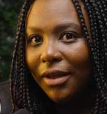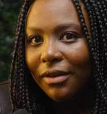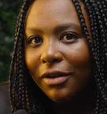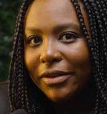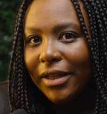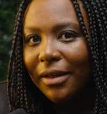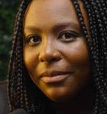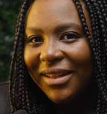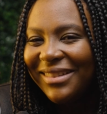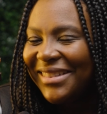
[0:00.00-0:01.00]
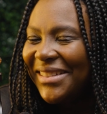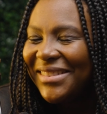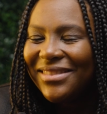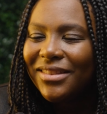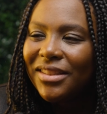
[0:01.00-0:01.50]
like me and looked at it like, I eh,
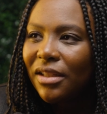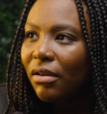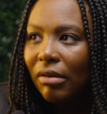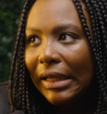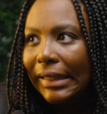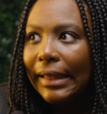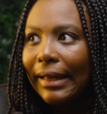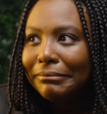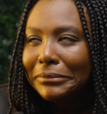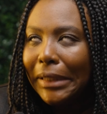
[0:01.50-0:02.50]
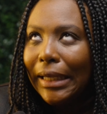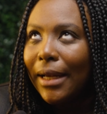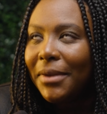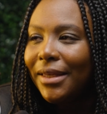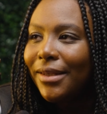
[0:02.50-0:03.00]
still don't like that.
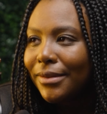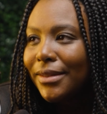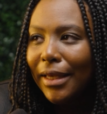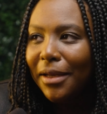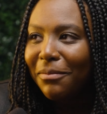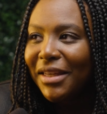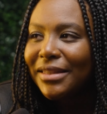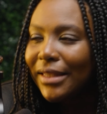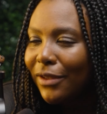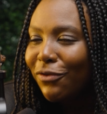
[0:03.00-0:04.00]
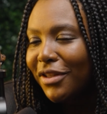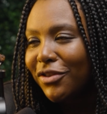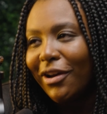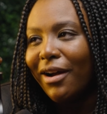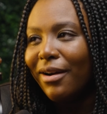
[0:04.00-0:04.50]
Like I mean, it's getting it's doing
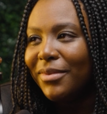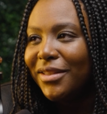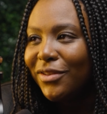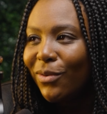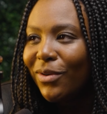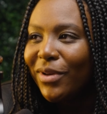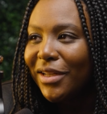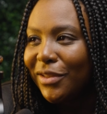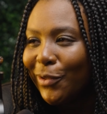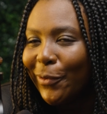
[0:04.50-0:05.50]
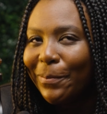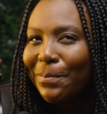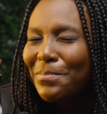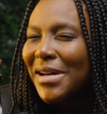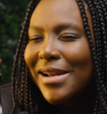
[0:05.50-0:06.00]
the job. It's doing what it do.
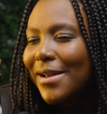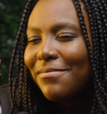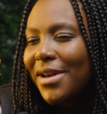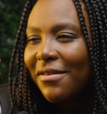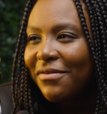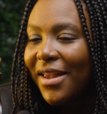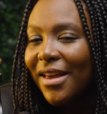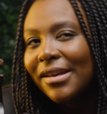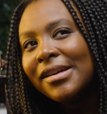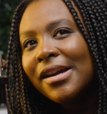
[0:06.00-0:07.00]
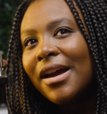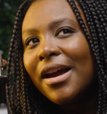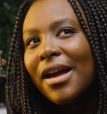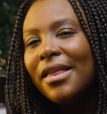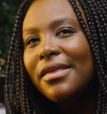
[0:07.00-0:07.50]
But yeah. I'm not a fan.
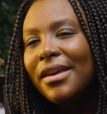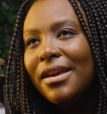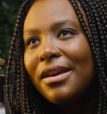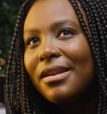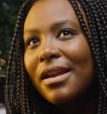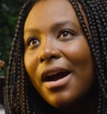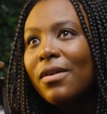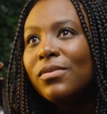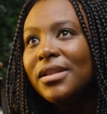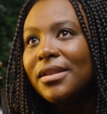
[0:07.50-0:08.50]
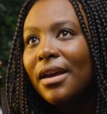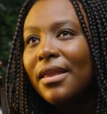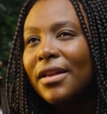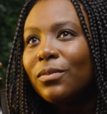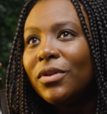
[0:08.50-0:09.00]
Then I would
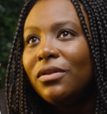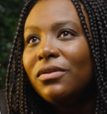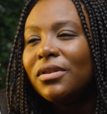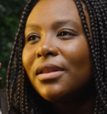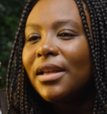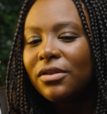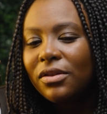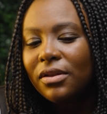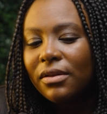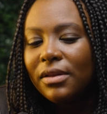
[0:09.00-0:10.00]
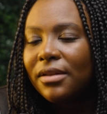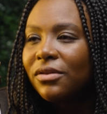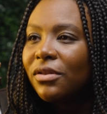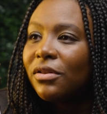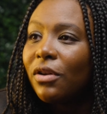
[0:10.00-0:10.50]
say that's when you just let's just
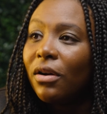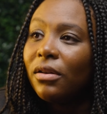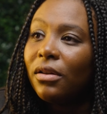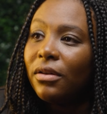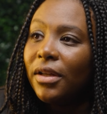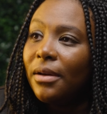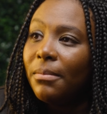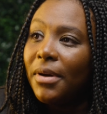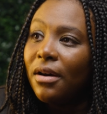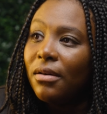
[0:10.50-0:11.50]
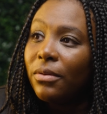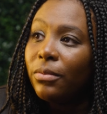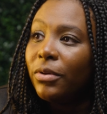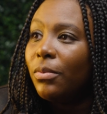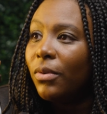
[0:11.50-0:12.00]
let's just start learning about
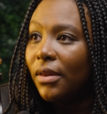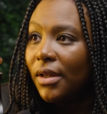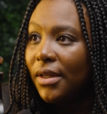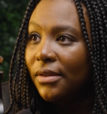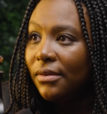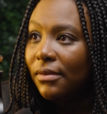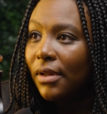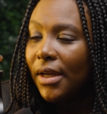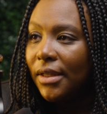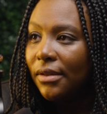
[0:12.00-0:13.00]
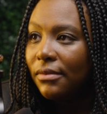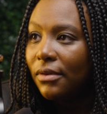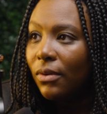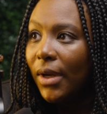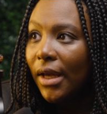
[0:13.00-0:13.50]
three point light lighting.
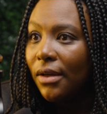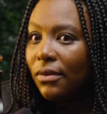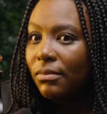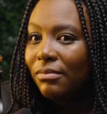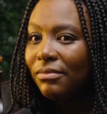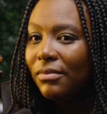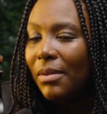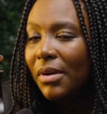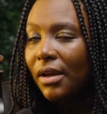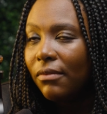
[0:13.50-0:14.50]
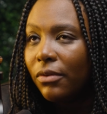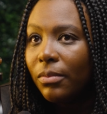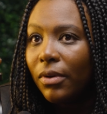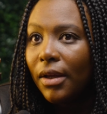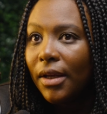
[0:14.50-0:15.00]
Okay, maybe not even
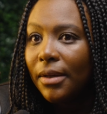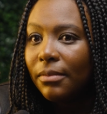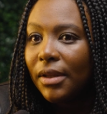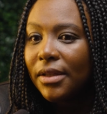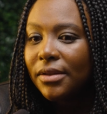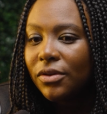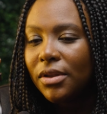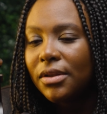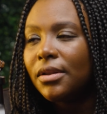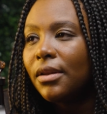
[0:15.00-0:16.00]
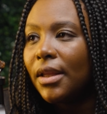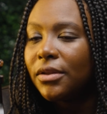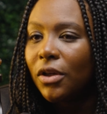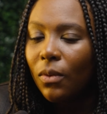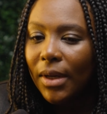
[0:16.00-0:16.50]
three point lighting, but let's just
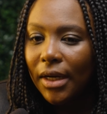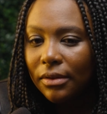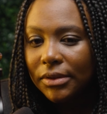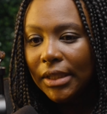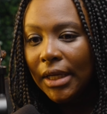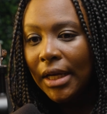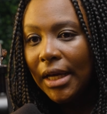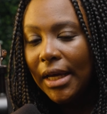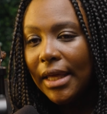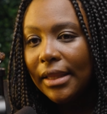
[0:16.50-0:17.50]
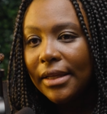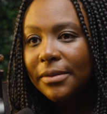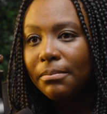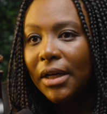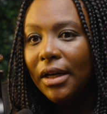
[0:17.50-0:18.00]
let's go out and
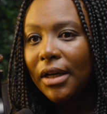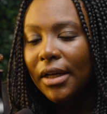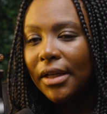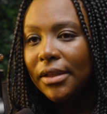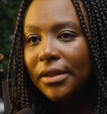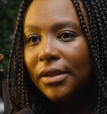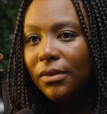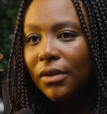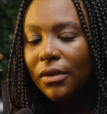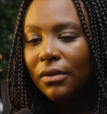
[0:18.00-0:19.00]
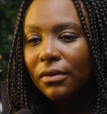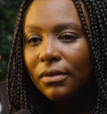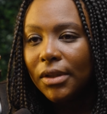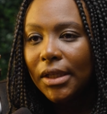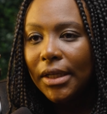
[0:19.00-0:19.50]
let's buy, you
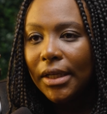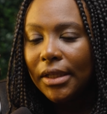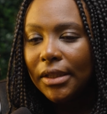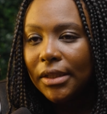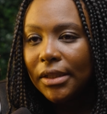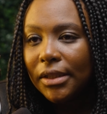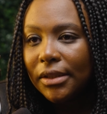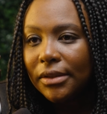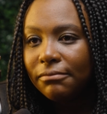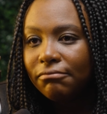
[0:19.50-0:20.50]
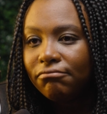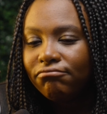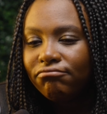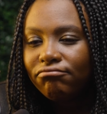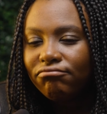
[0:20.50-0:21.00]
know, a uh,
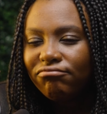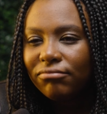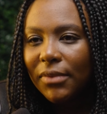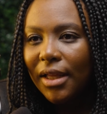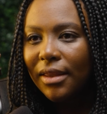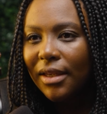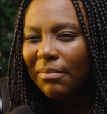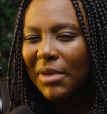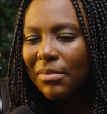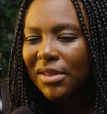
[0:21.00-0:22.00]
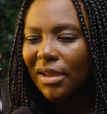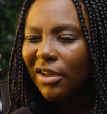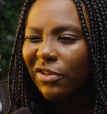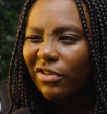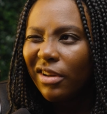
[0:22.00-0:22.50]
I think maybe it's a
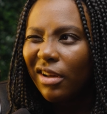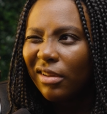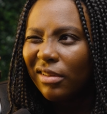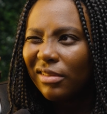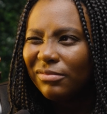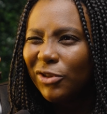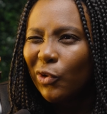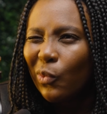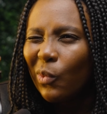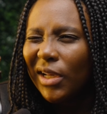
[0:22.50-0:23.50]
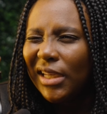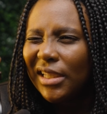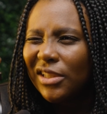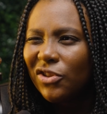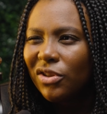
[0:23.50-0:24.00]
hundred dollar
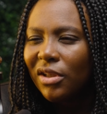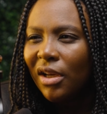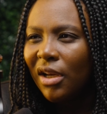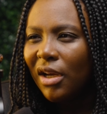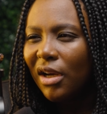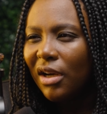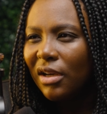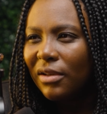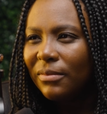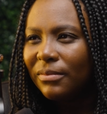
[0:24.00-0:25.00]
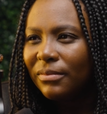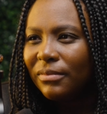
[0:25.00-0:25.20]
twenty inch. Um,